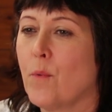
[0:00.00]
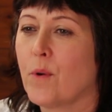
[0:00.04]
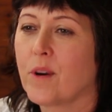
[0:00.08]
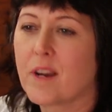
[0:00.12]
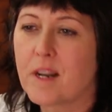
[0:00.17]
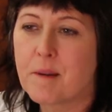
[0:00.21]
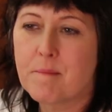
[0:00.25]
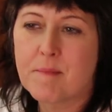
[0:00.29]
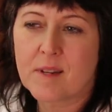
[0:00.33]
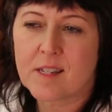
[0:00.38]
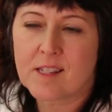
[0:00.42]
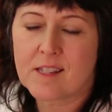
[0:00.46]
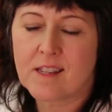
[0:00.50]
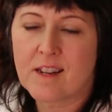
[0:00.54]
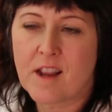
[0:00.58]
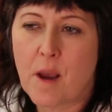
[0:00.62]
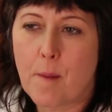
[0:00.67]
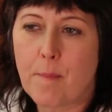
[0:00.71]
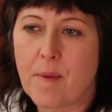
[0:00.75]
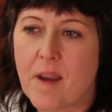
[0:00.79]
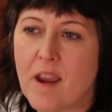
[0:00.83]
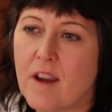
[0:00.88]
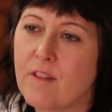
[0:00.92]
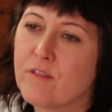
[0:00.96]
We're going to mix it
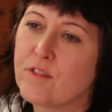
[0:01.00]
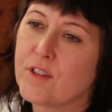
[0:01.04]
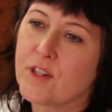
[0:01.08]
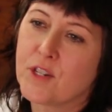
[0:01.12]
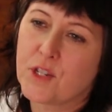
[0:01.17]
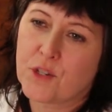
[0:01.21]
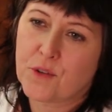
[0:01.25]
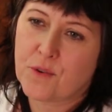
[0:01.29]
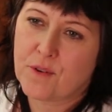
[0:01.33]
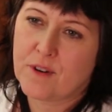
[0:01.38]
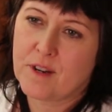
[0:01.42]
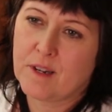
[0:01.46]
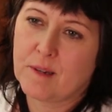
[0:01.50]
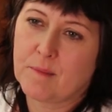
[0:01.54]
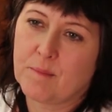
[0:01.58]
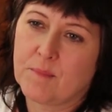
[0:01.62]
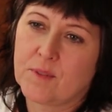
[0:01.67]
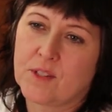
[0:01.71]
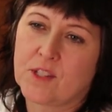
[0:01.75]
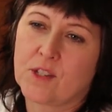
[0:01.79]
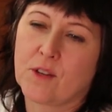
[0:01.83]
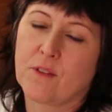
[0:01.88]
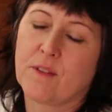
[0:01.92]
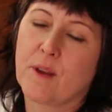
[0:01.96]
up every
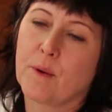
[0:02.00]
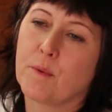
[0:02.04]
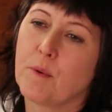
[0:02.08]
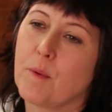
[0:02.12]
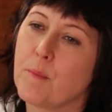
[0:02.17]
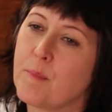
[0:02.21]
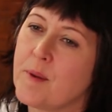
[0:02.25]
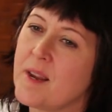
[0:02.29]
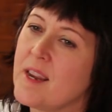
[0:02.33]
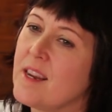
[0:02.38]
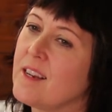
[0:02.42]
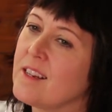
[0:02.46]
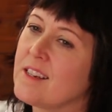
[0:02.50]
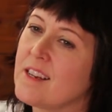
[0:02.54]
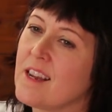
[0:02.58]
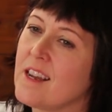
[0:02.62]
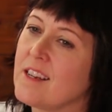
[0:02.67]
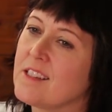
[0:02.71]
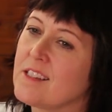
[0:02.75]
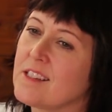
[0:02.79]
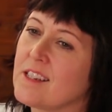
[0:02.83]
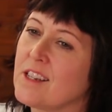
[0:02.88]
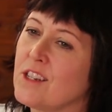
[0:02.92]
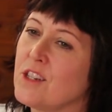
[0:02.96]
trip so that repeat
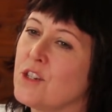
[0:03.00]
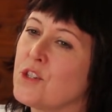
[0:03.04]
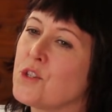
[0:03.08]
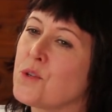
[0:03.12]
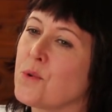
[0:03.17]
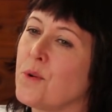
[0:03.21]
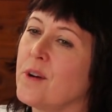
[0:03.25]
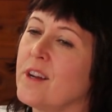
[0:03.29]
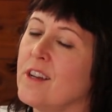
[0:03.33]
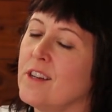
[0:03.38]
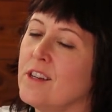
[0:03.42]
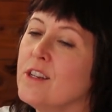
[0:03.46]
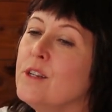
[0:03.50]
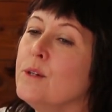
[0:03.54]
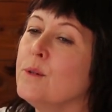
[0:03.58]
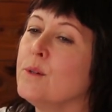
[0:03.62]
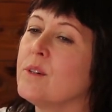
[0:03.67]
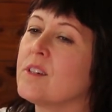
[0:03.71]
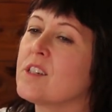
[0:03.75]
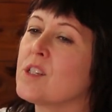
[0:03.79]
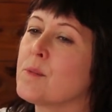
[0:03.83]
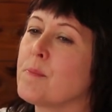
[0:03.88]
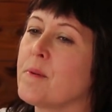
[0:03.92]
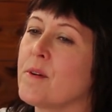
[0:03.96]
guests can enjoy a
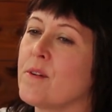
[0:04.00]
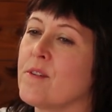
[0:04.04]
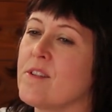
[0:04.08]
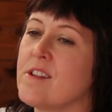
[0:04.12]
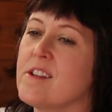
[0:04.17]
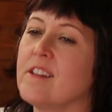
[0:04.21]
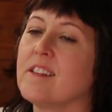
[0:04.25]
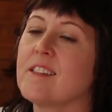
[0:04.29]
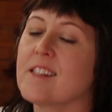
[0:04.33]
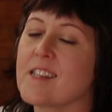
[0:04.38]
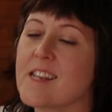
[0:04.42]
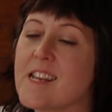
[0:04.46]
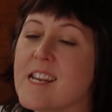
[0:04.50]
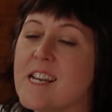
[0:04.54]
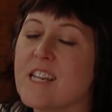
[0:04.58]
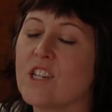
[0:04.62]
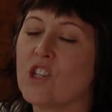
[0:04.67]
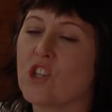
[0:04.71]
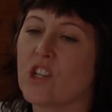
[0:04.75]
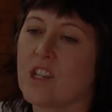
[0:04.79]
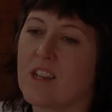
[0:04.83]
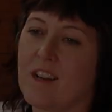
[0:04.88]
new experience each